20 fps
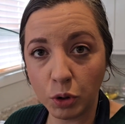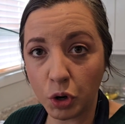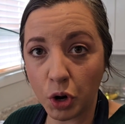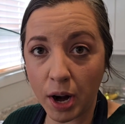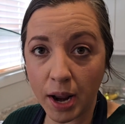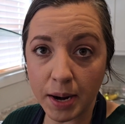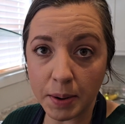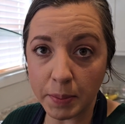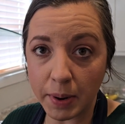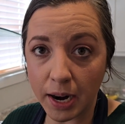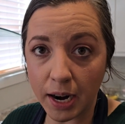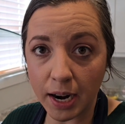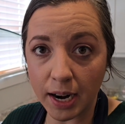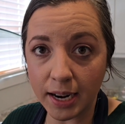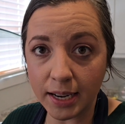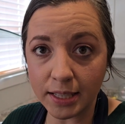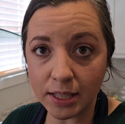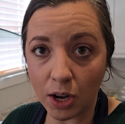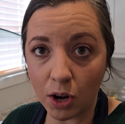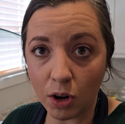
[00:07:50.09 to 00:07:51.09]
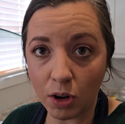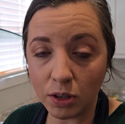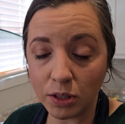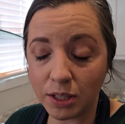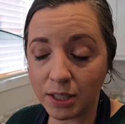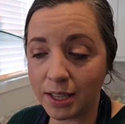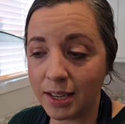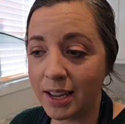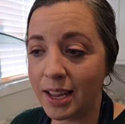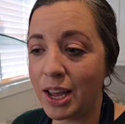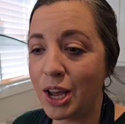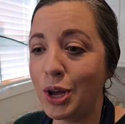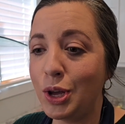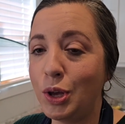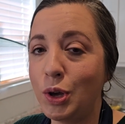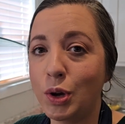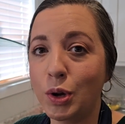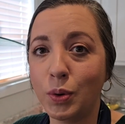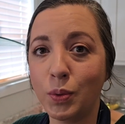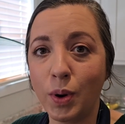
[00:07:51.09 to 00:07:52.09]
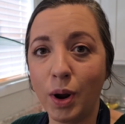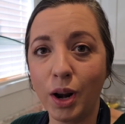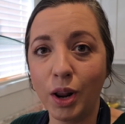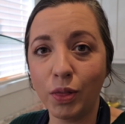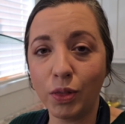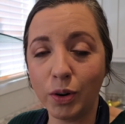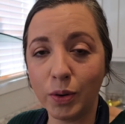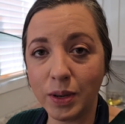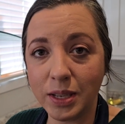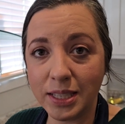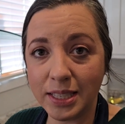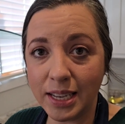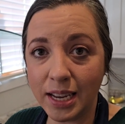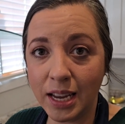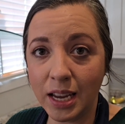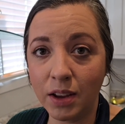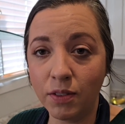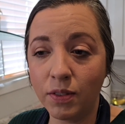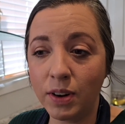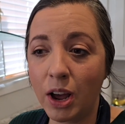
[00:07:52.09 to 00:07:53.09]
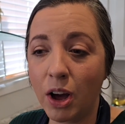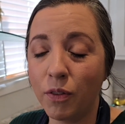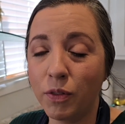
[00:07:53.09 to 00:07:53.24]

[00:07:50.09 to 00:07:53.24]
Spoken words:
cranberry sauce, you could run it through a sieve.